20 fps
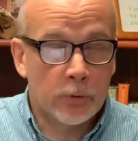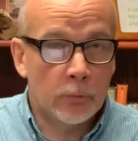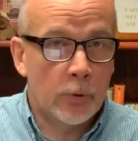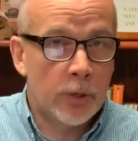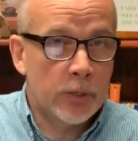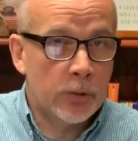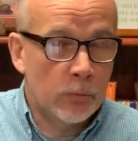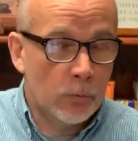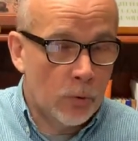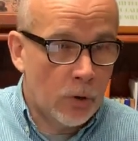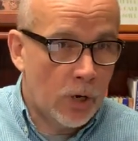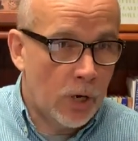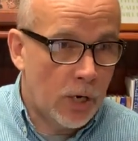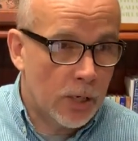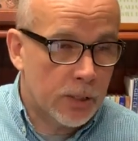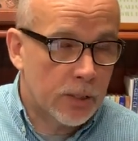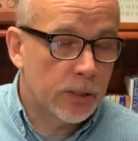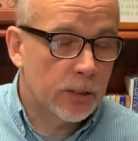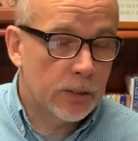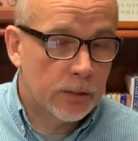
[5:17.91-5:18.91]
the way you
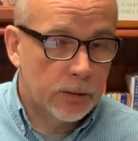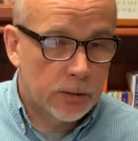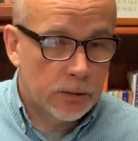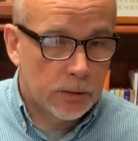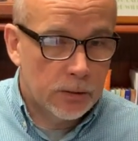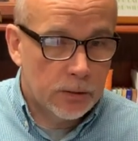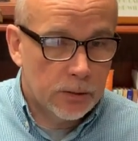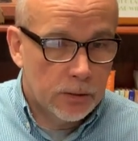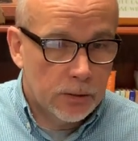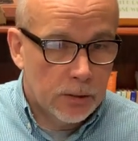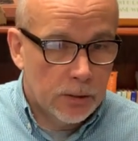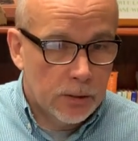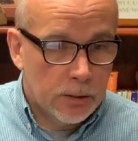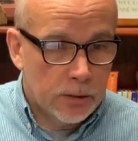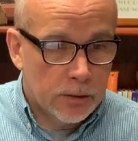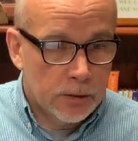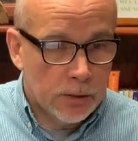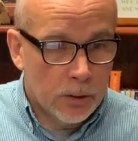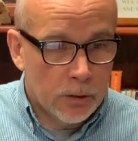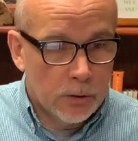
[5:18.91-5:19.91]
walk.
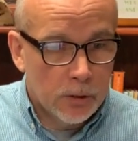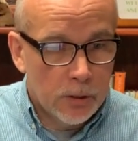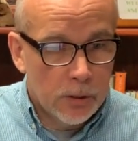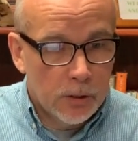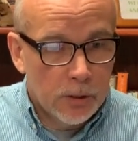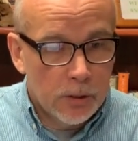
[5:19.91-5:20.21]
You know,